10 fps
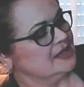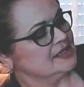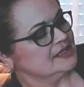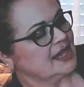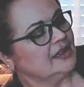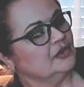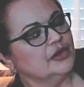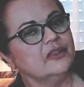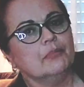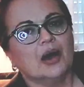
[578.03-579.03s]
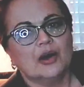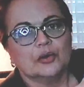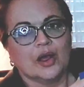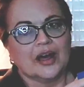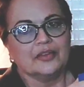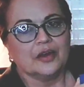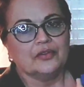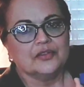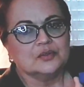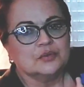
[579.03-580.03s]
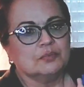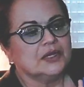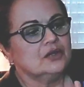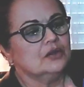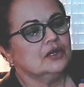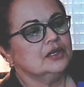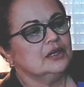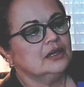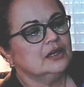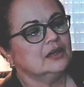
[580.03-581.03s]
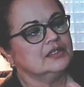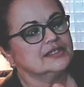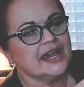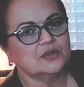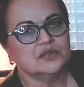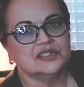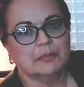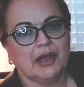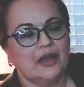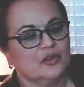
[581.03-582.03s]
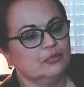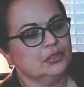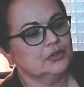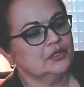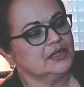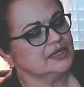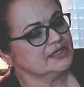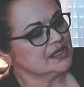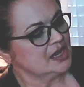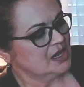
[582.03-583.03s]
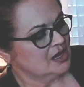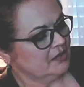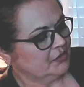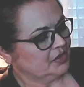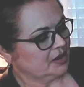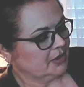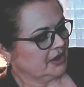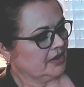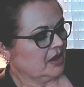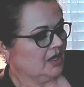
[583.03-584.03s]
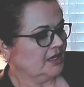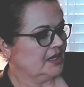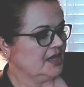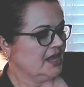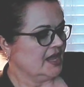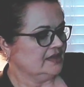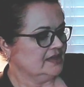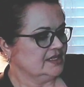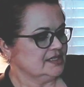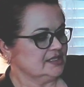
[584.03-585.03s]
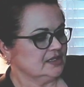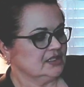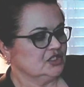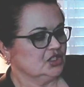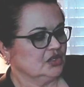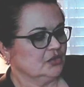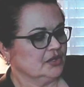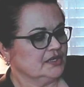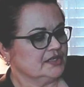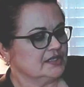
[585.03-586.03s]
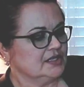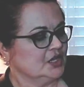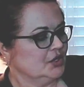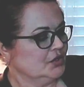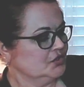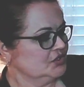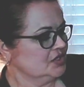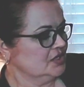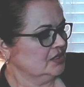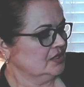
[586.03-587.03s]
The Sailor in the Bottle. I thought this would be good, stacked with some of my other blue things for the Americana. And this, The Generous Years.